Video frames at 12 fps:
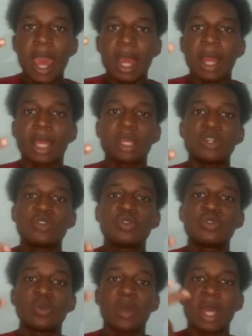and I can
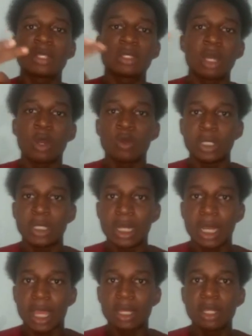choose to answer or
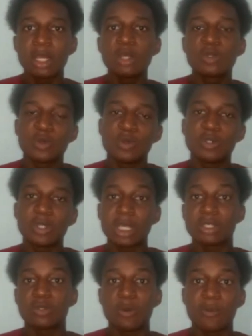decline. So Dry
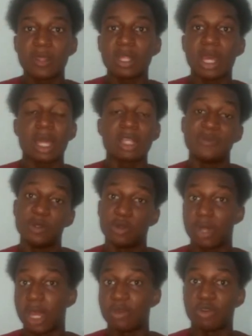is something that has been on
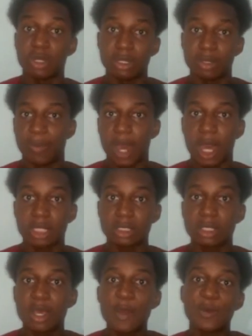Android in the
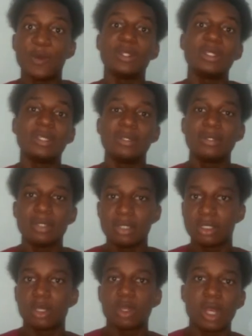past, but
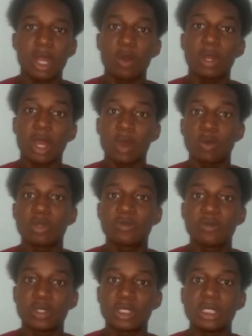is here now on iOS
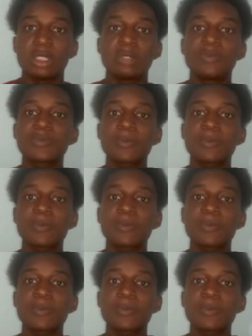14.